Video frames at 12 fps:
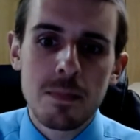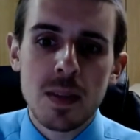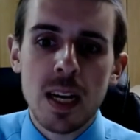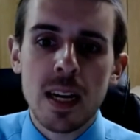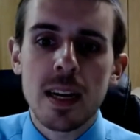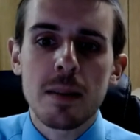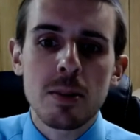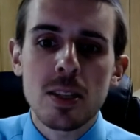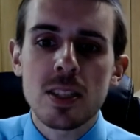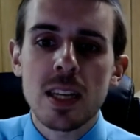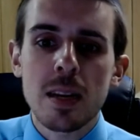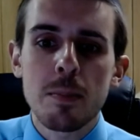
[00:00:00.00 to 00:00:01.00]
Uh, I'm going to
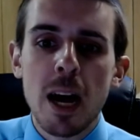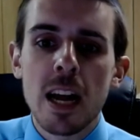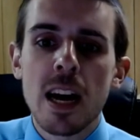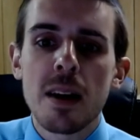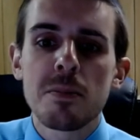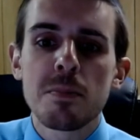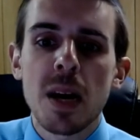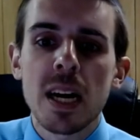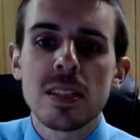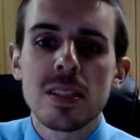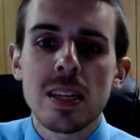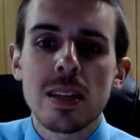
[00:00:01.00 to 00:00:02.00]
say goodbye now. Bye.
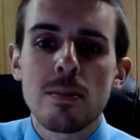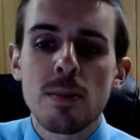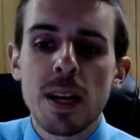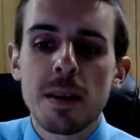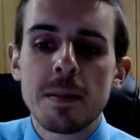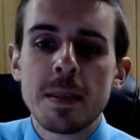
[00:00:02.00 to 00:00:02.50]
See you at three.